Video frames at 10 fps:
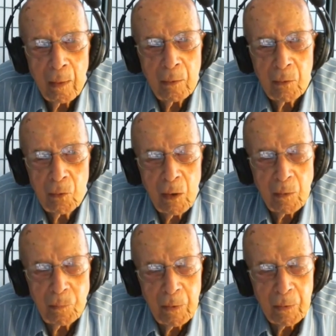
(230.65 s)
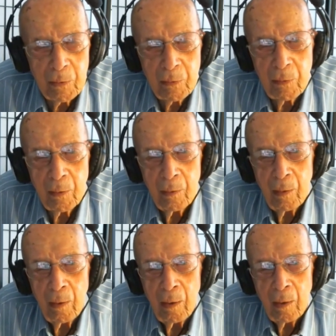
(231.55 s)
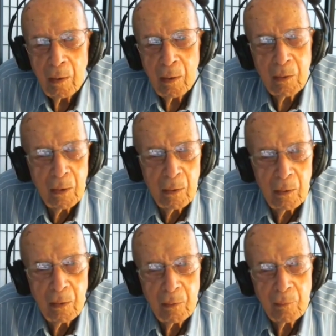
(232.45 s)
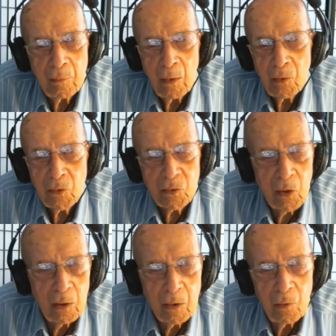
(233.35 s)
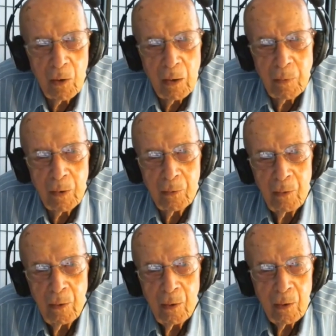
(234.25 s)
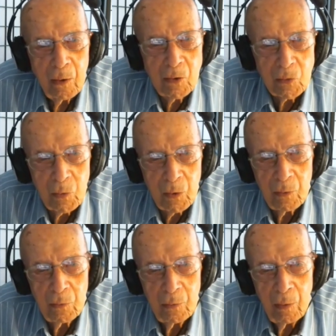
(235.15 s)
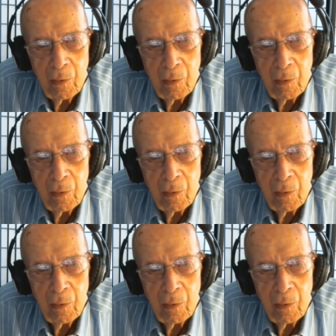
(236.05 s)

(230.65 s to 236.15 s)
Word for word: in Great Britain, in Italy, Saudi Arabia, Israel,